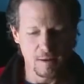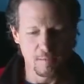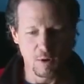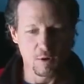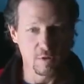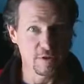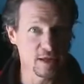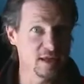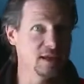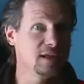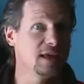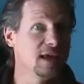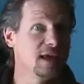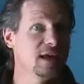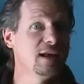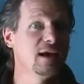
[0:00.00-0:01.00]
both in
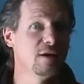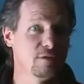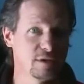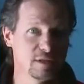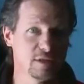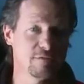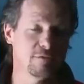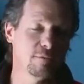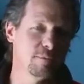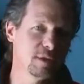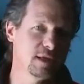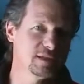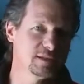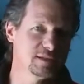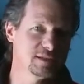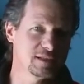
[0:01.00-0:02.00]
and out at different
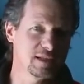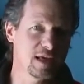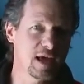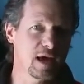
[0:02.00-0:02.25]
places in the